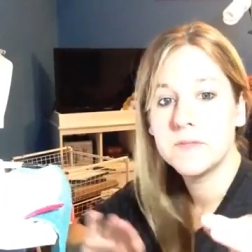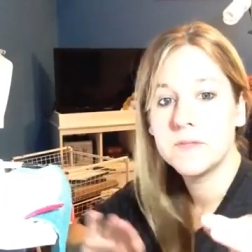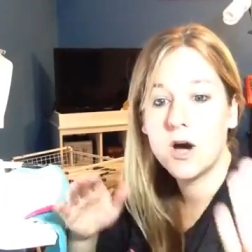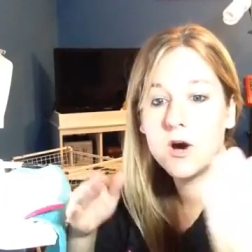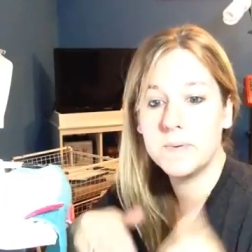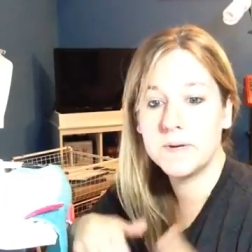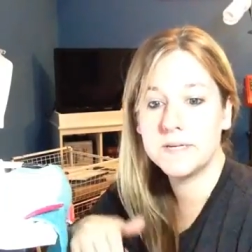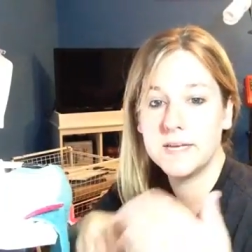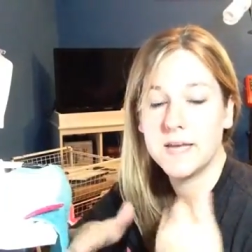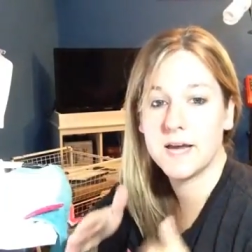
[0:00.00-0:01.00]
hoping
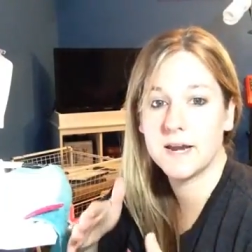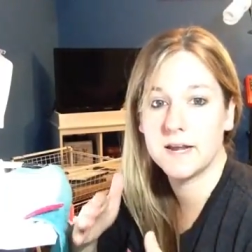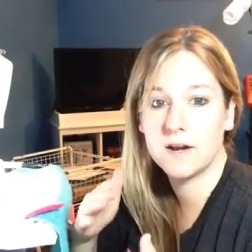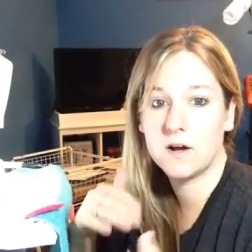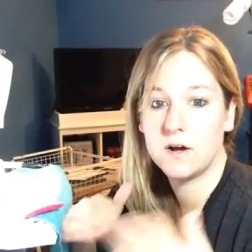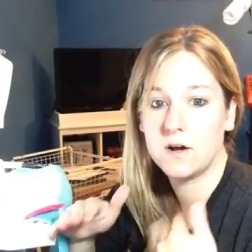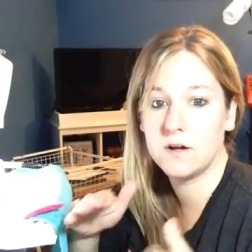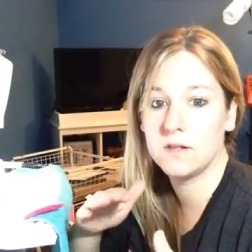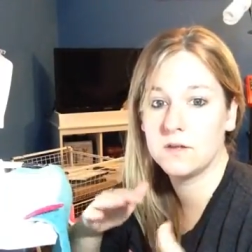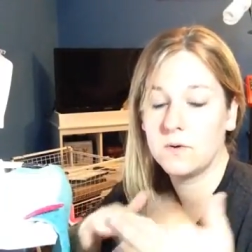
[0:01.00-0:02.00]
to get it
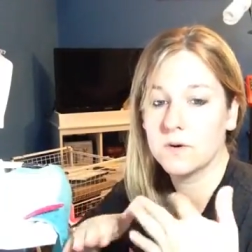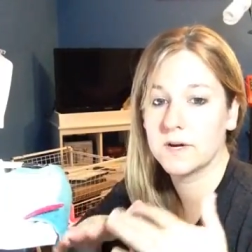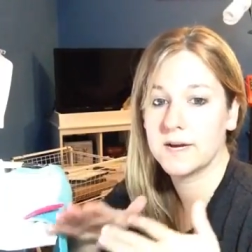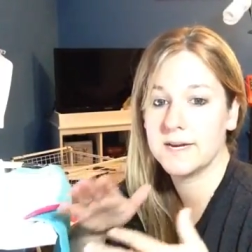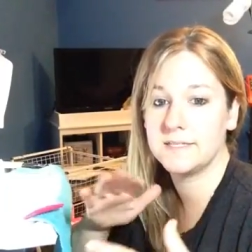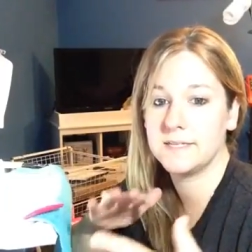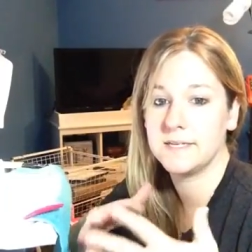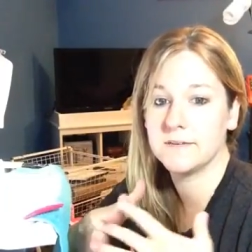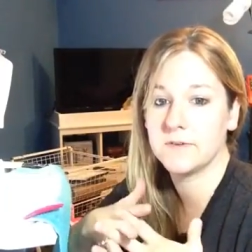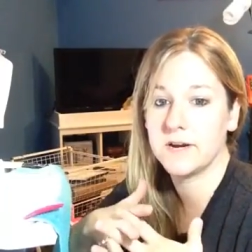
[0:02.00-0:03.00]
all organized in
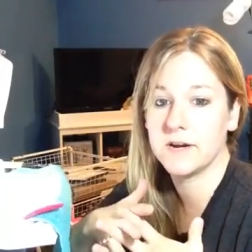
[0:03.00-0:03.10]
different